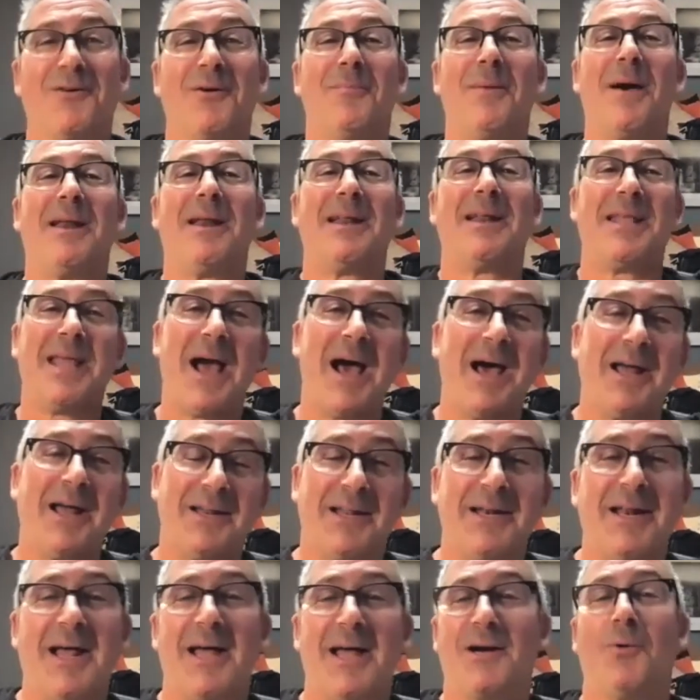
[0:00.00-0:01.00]
about a yacht
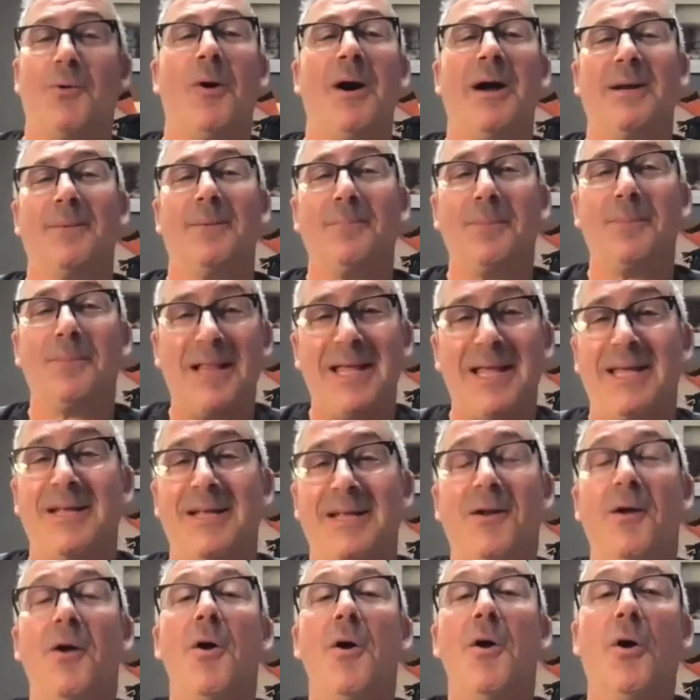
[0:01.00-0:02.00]
and I don't want a
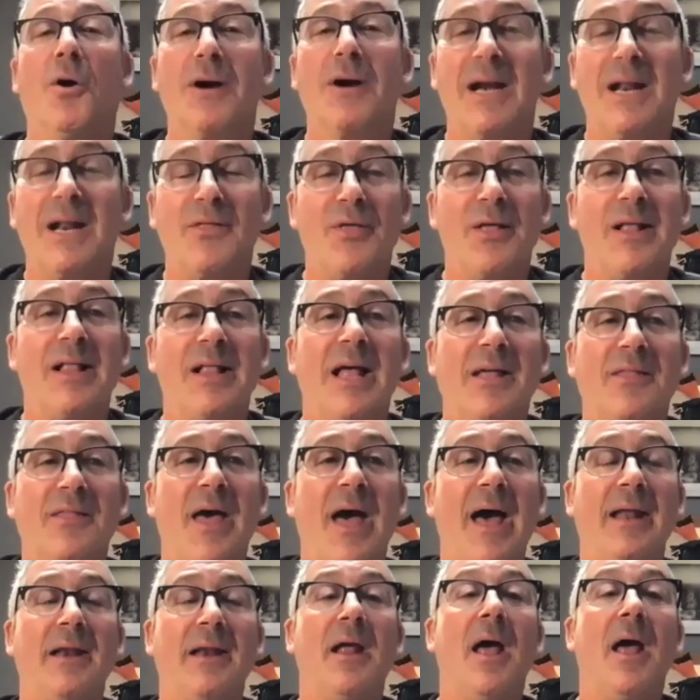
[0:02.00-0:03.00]
plane or anything like
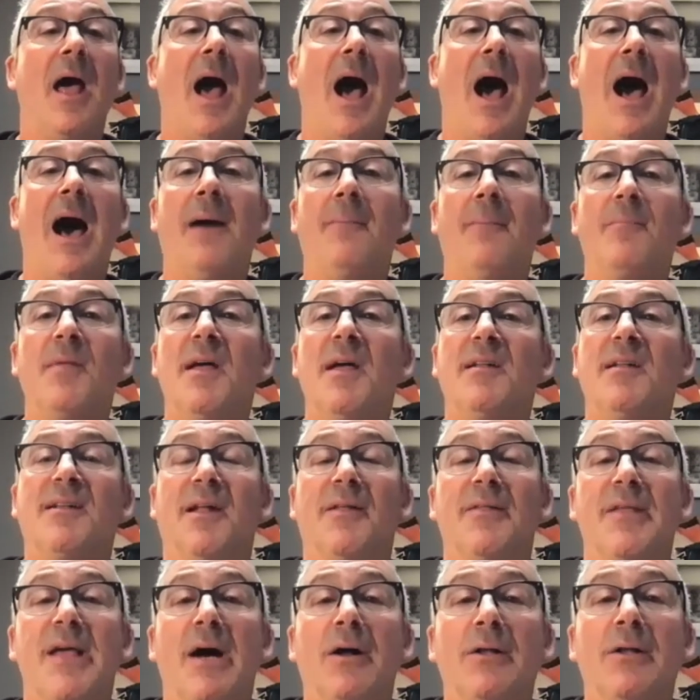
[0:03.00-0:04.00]
that. So
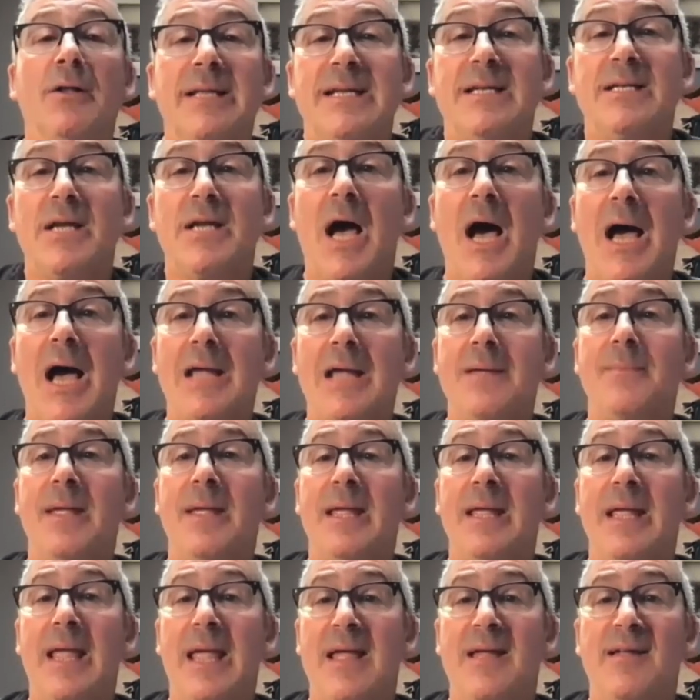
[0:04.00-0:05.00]
the only
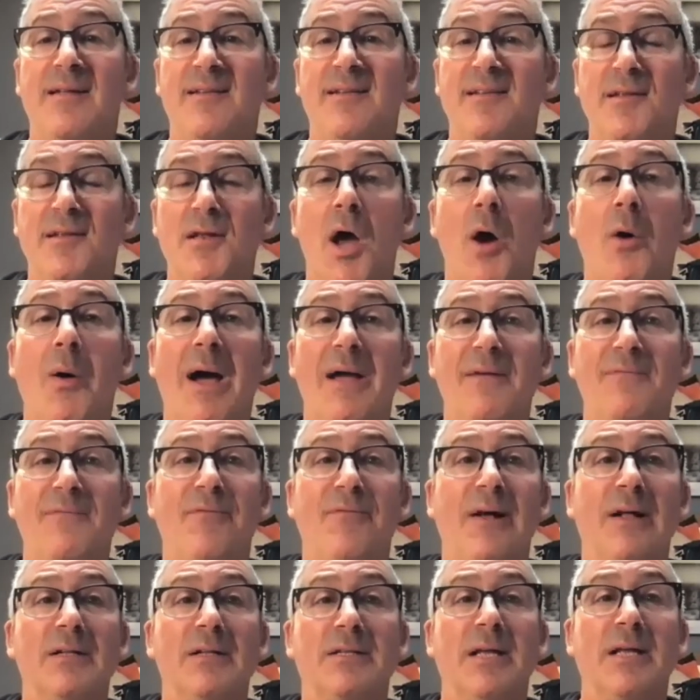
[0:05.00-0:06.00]
timing is no. I
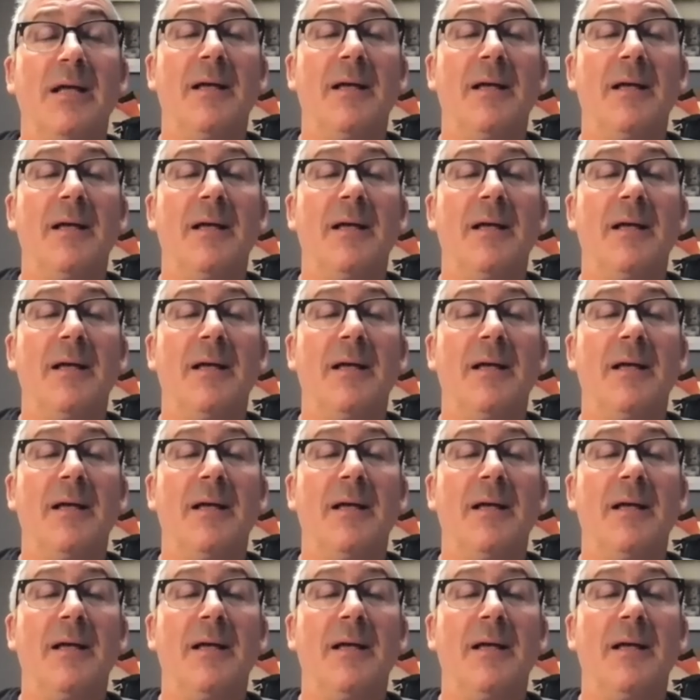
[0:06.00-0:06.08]
felt